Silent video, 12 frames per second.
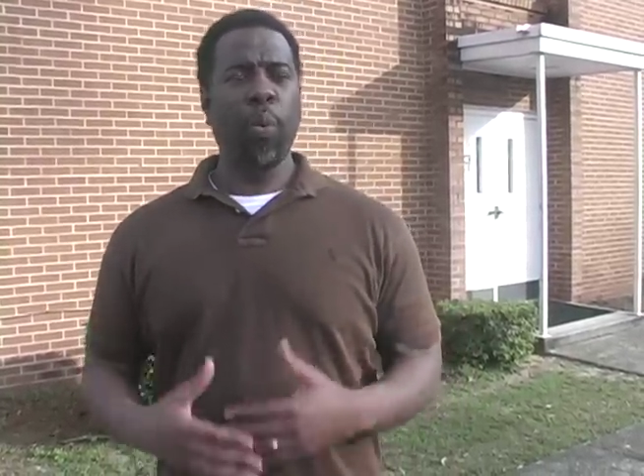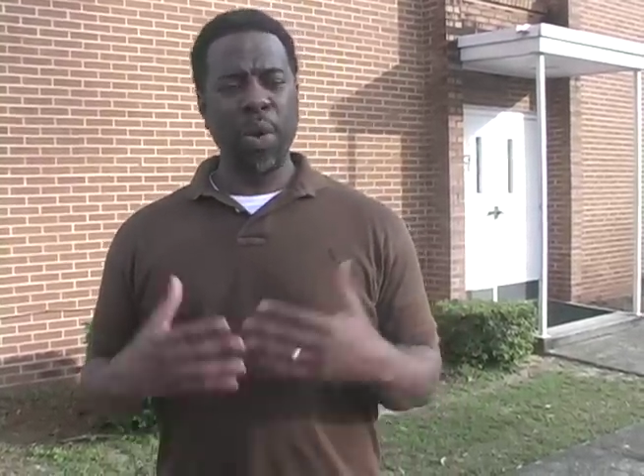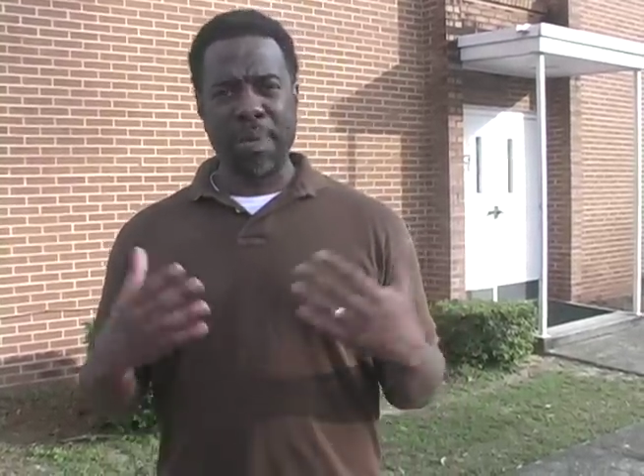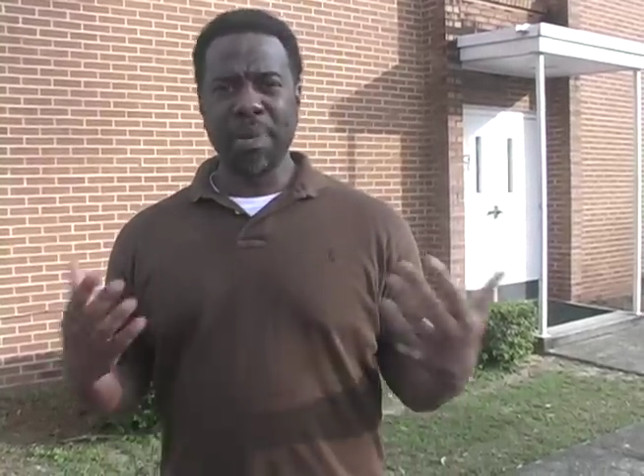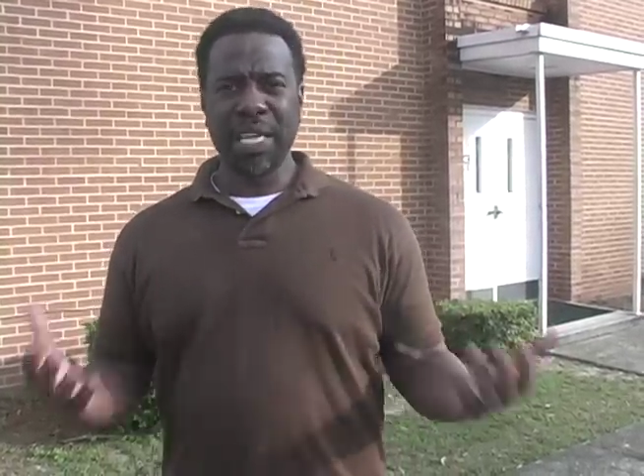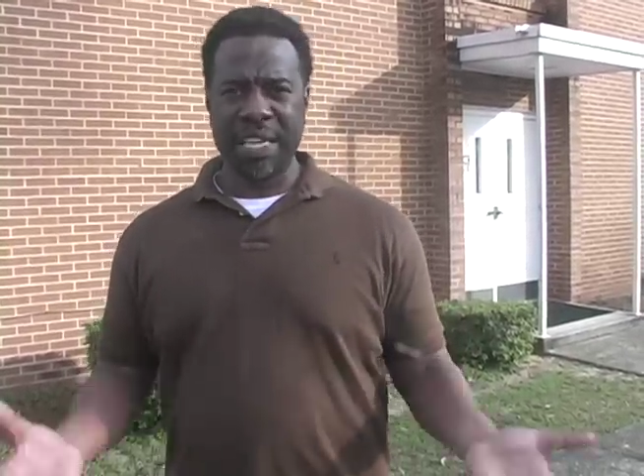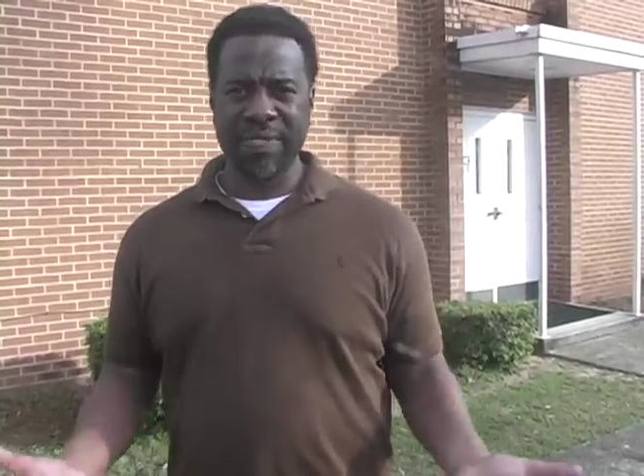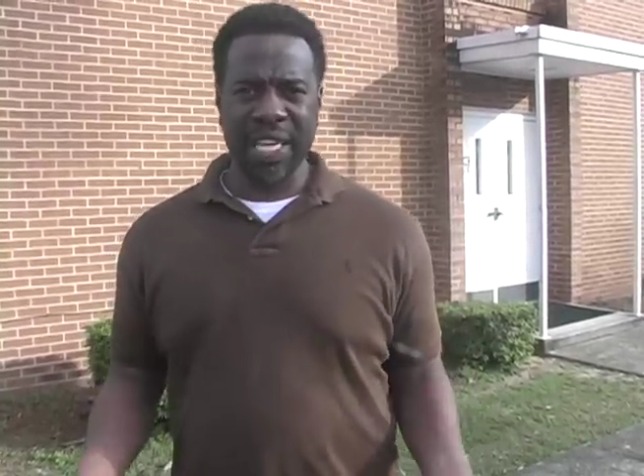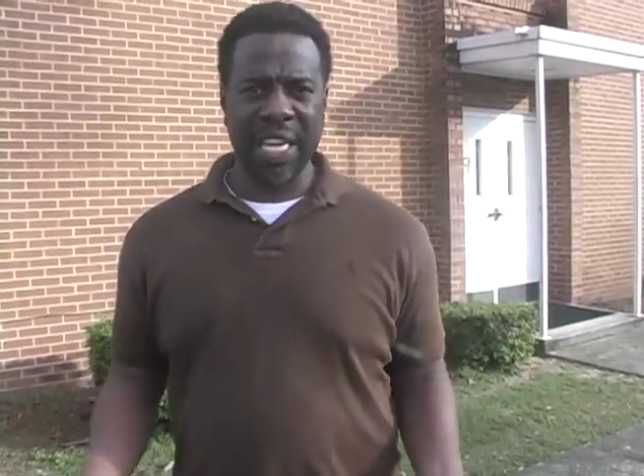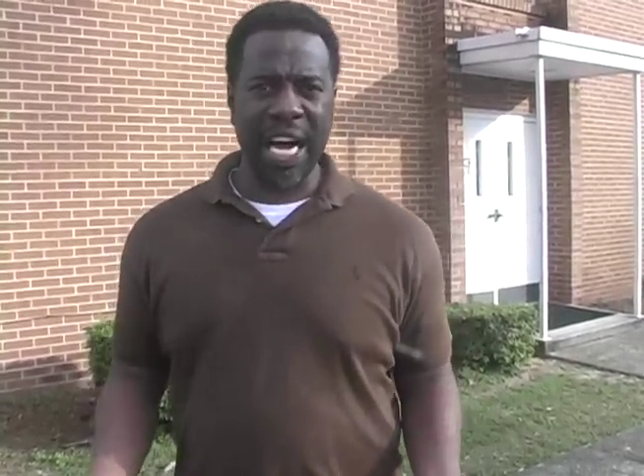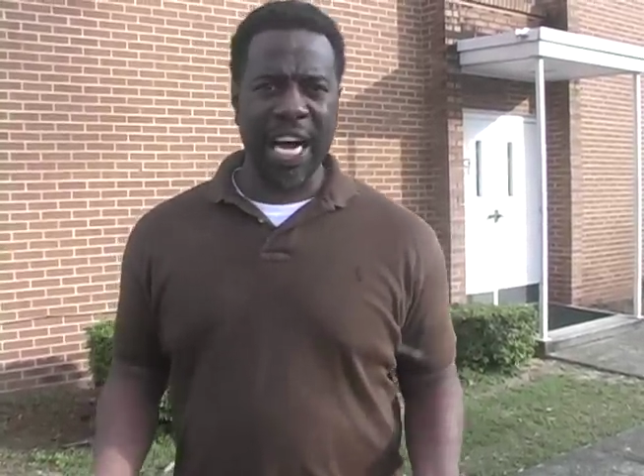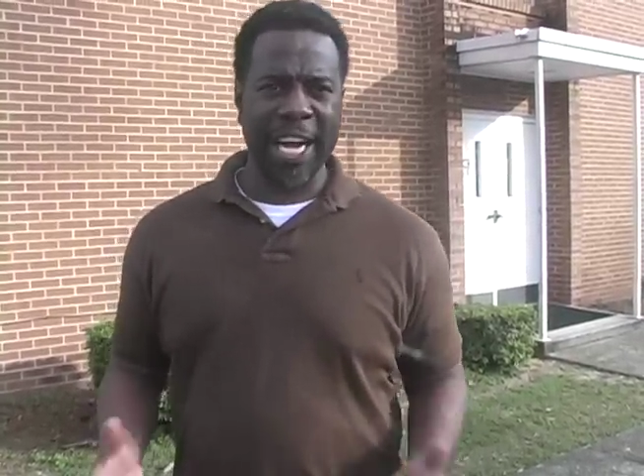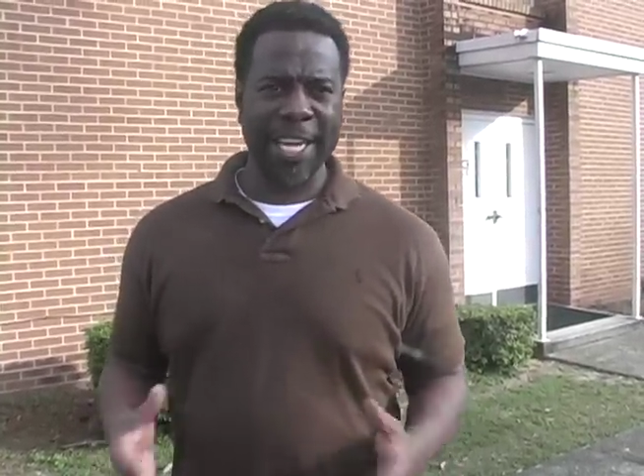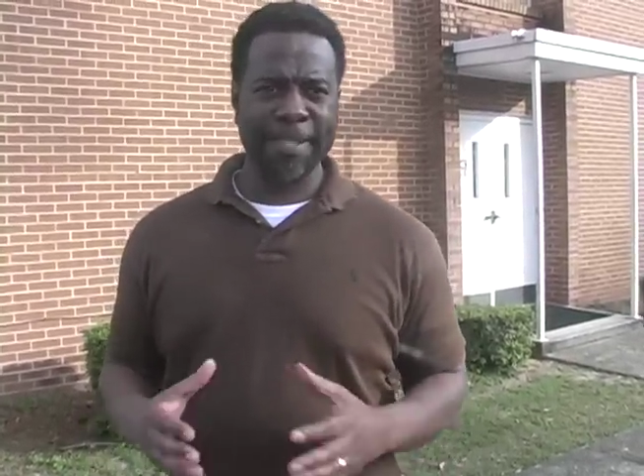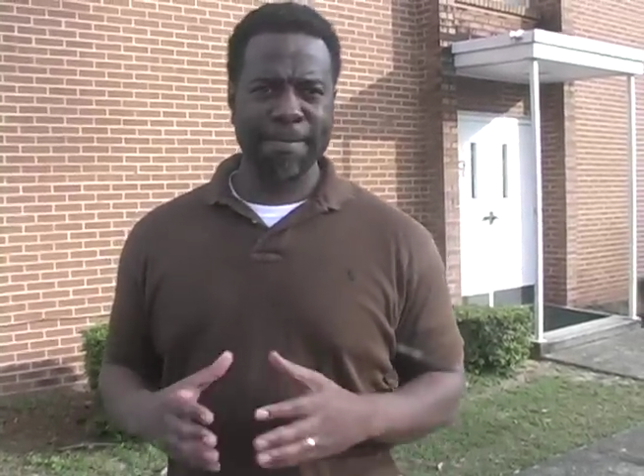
we believe in God,